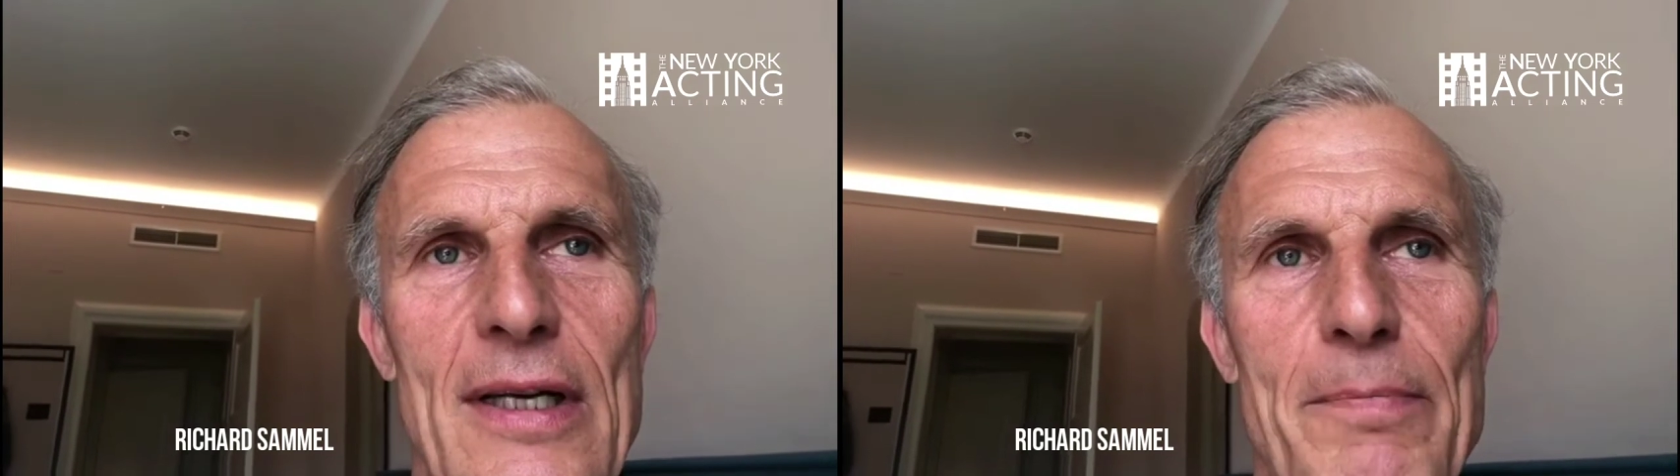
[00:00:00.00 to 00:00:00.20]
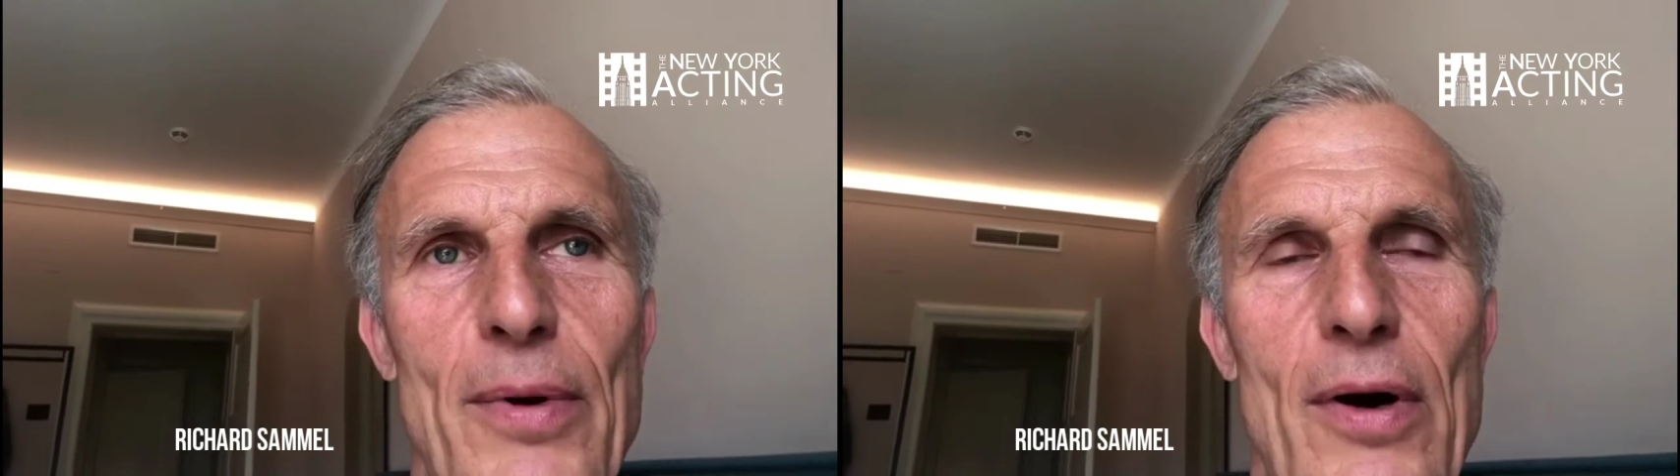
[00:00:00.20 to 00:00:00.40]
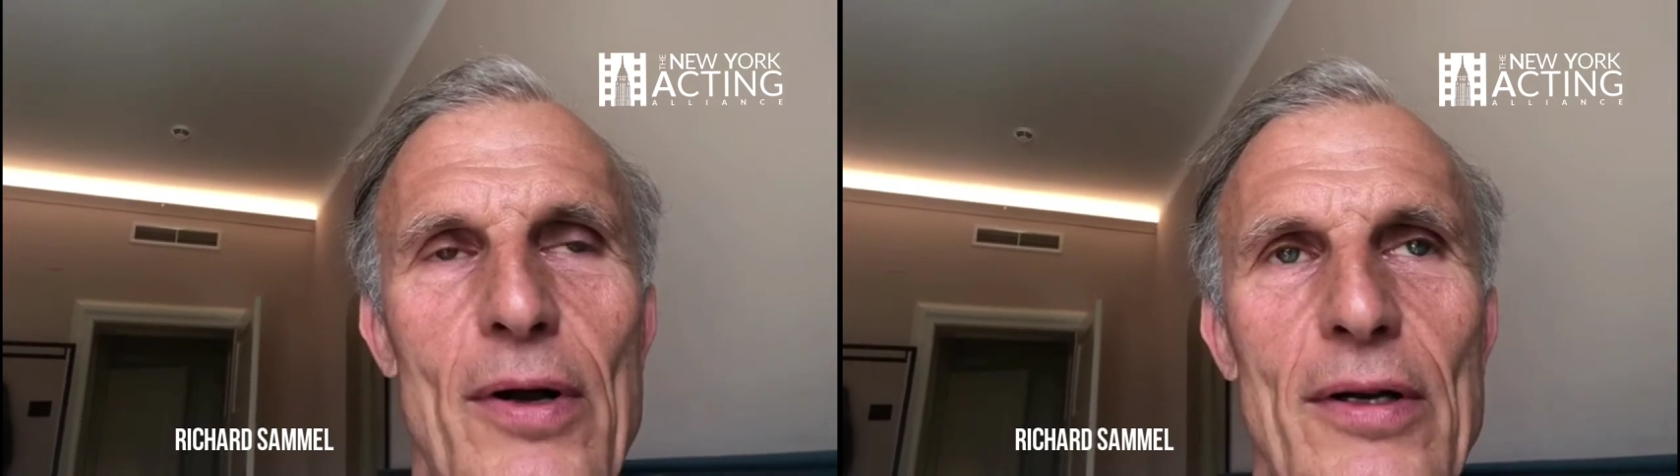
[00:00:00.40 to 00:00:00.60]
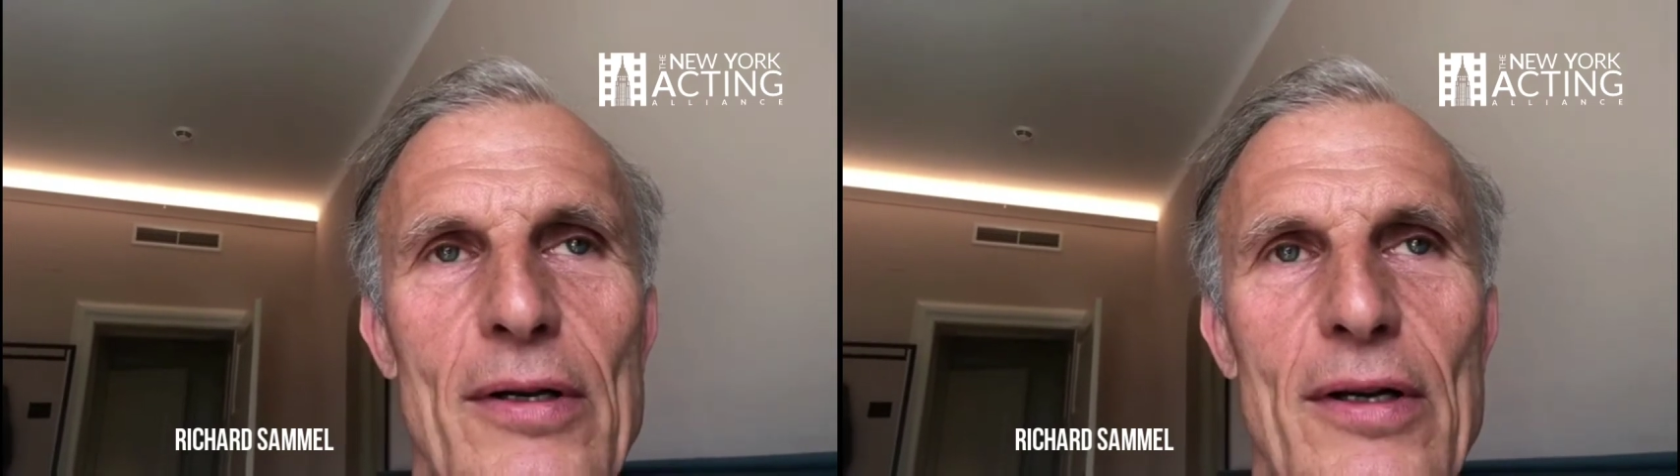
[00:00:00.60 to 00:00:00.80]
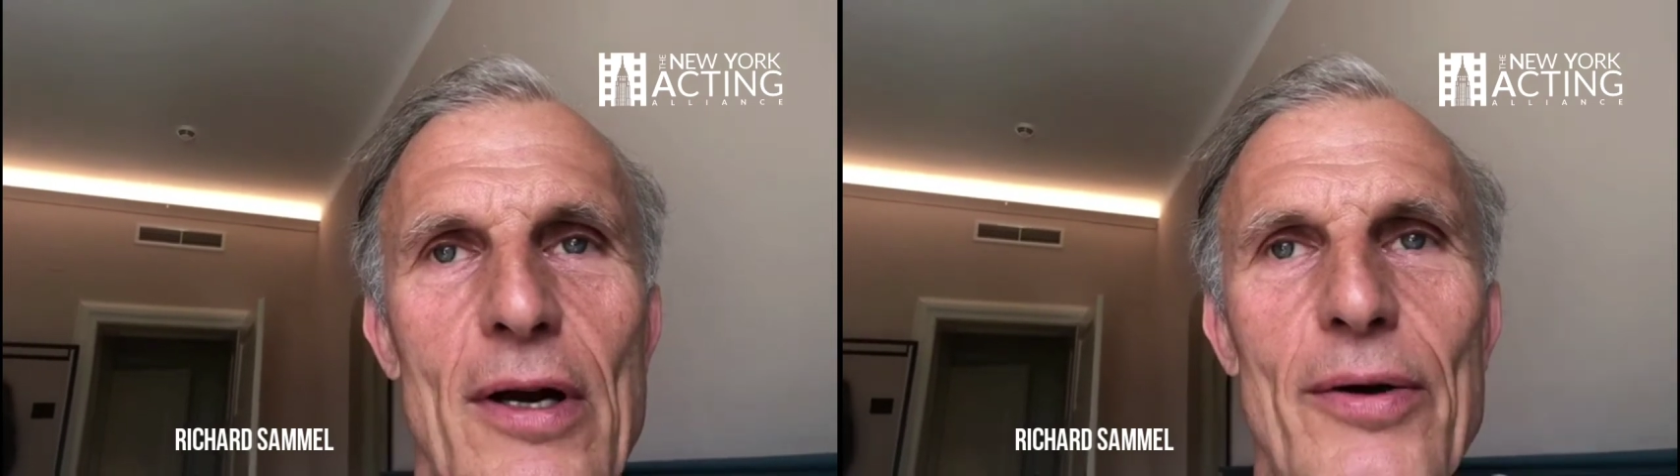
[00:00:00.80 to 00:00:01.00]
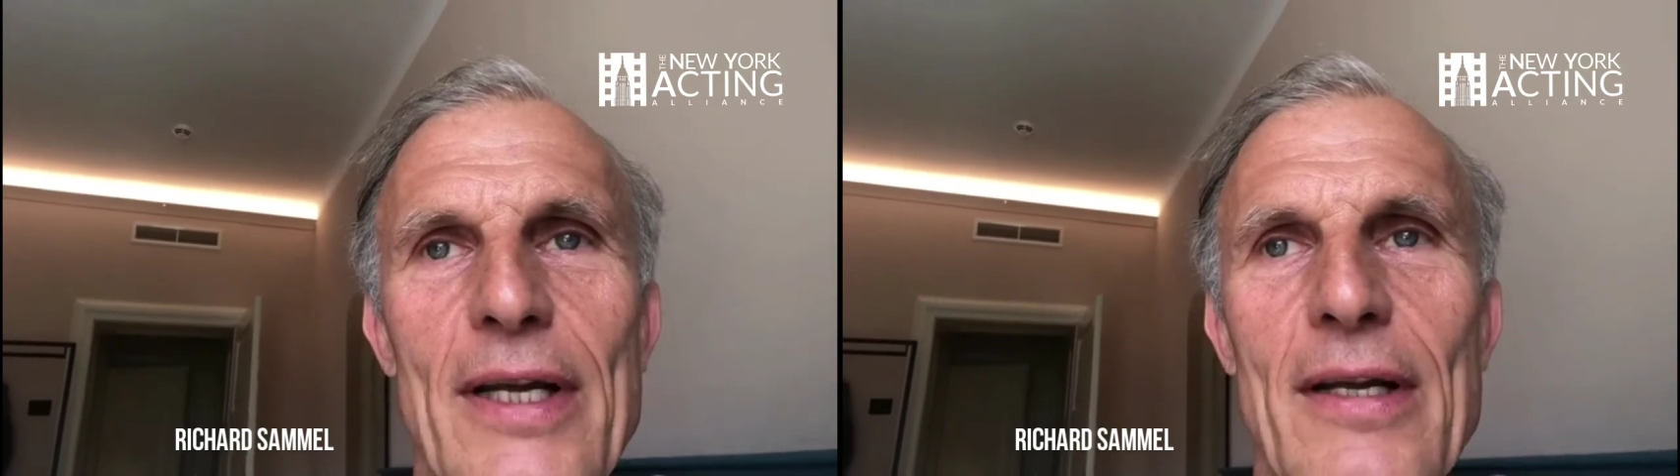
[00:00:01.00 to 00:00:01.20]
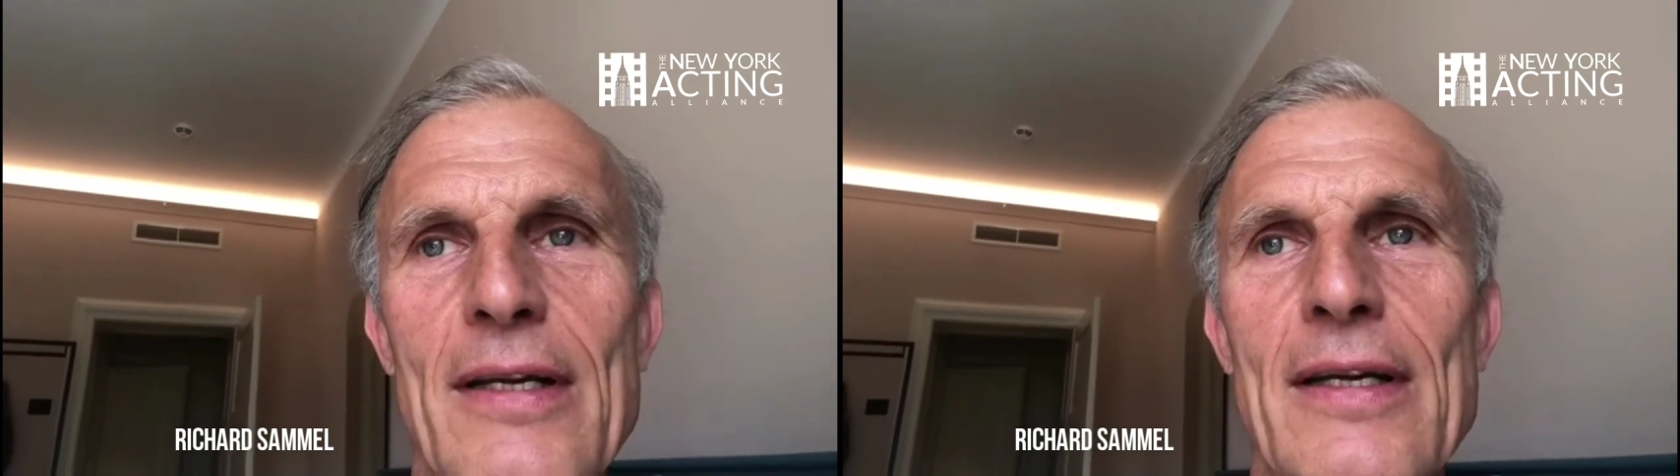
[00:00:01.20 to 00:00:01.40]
keep on going.